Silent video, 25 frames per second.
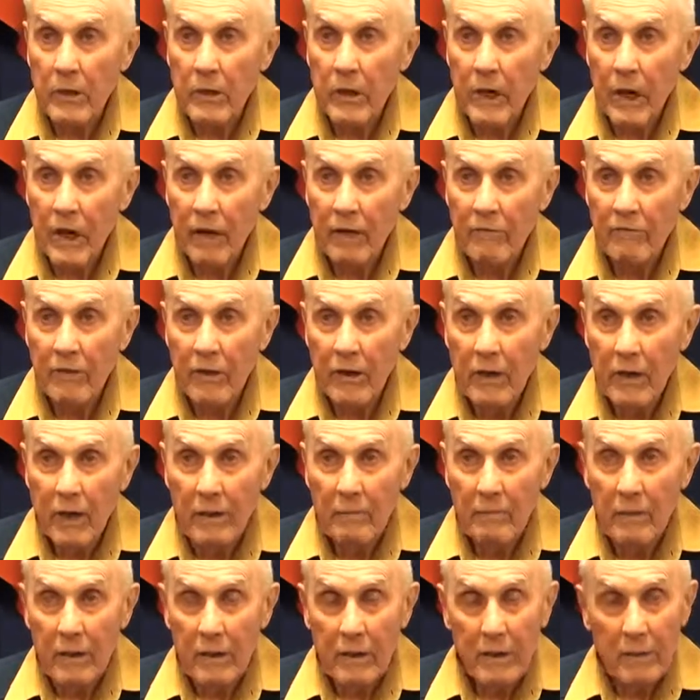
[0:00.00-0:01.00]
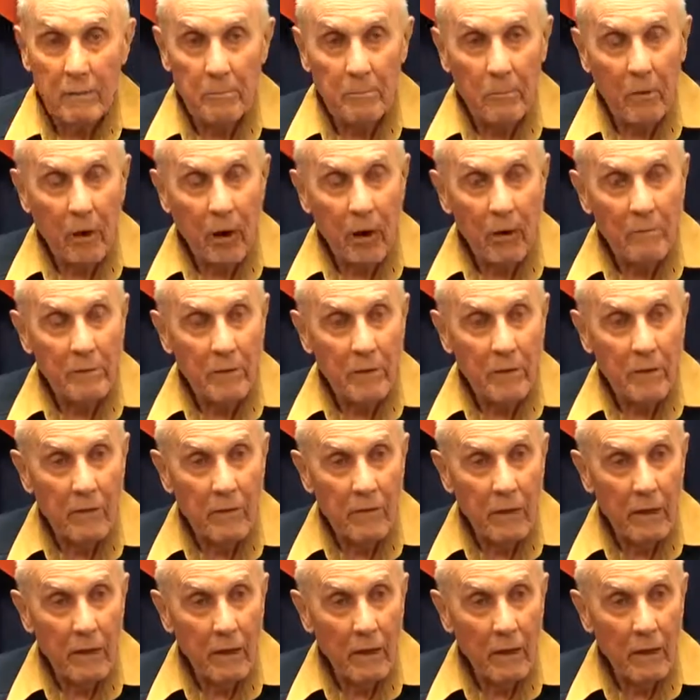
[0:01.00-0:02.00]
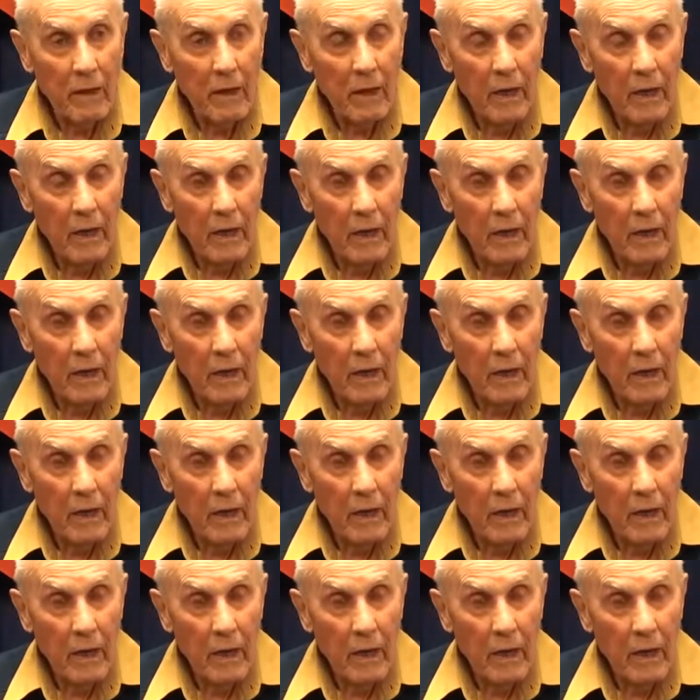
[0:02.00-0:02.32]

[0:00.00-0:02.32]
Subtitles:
could have, make an apartment in there.